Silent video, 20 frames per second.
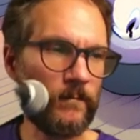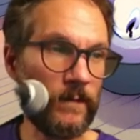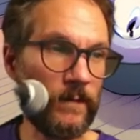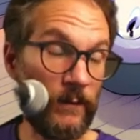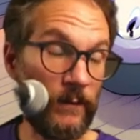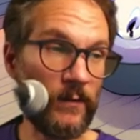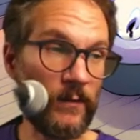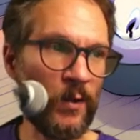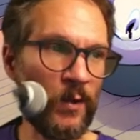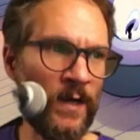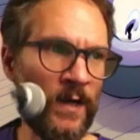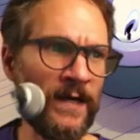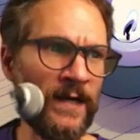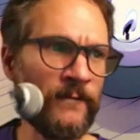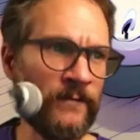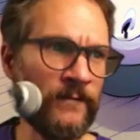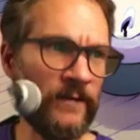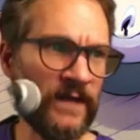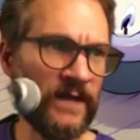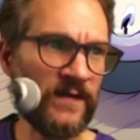that require
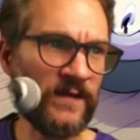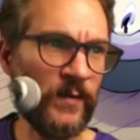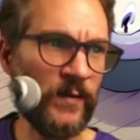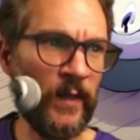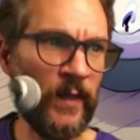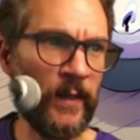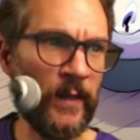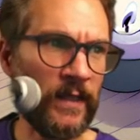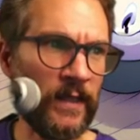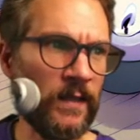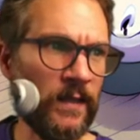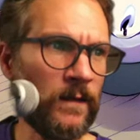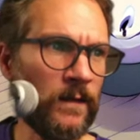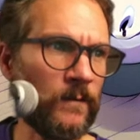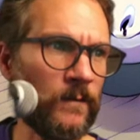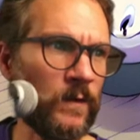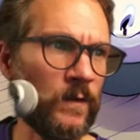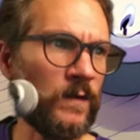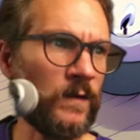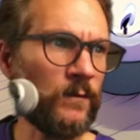flexibility,
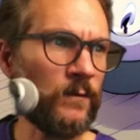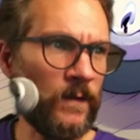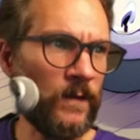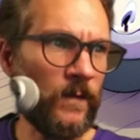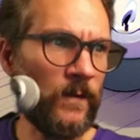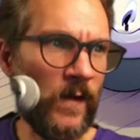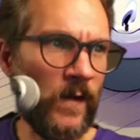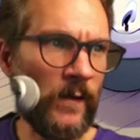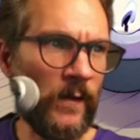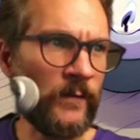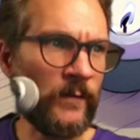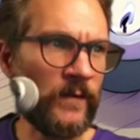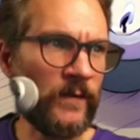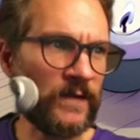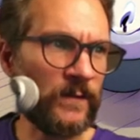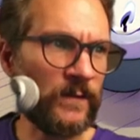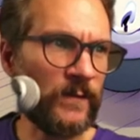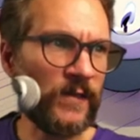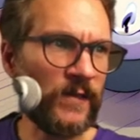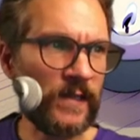you will develop
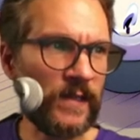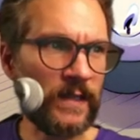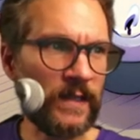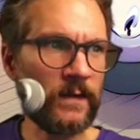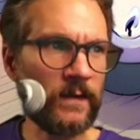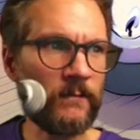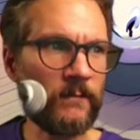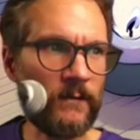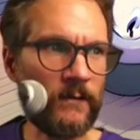flexibility.